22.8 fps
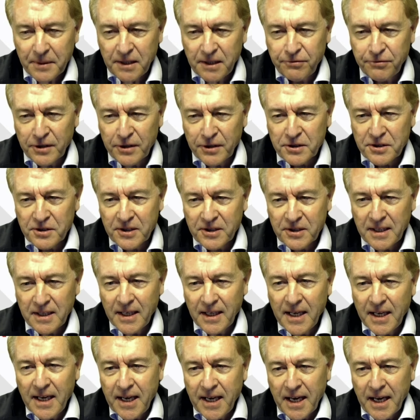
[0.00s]
efficiency,
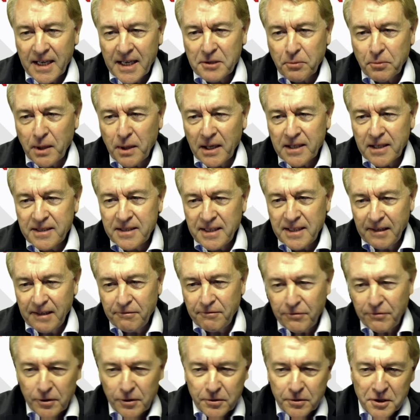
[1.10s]
as well as the
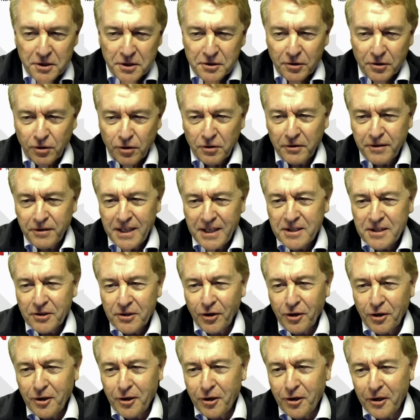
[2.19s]
influences of these
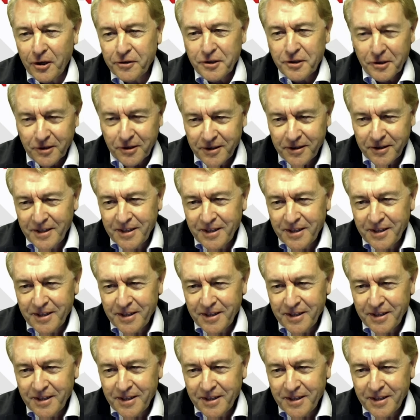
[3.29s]
other